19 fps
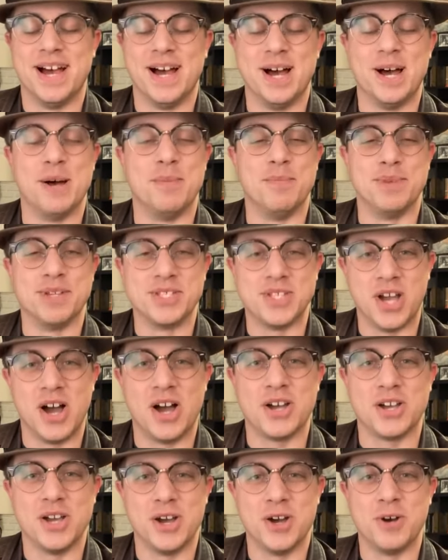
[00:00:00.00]

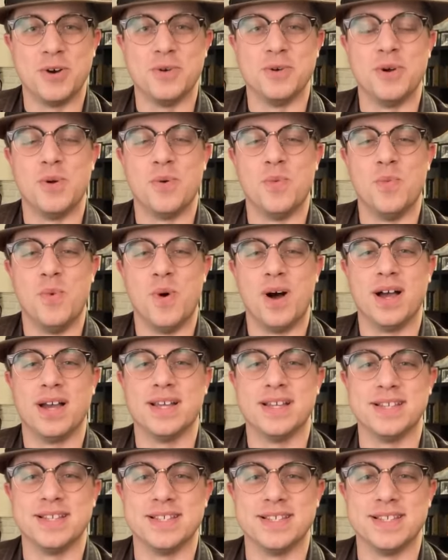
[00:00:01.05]
Matango
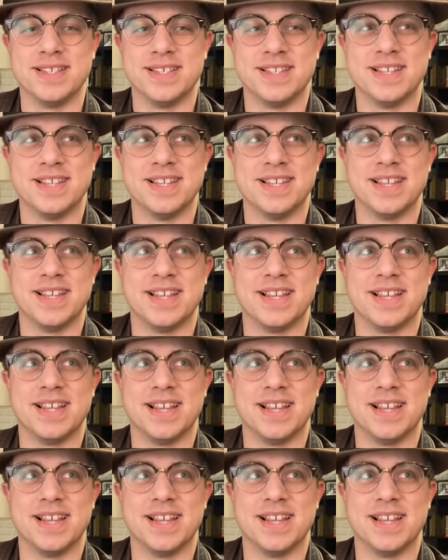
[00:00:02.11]
was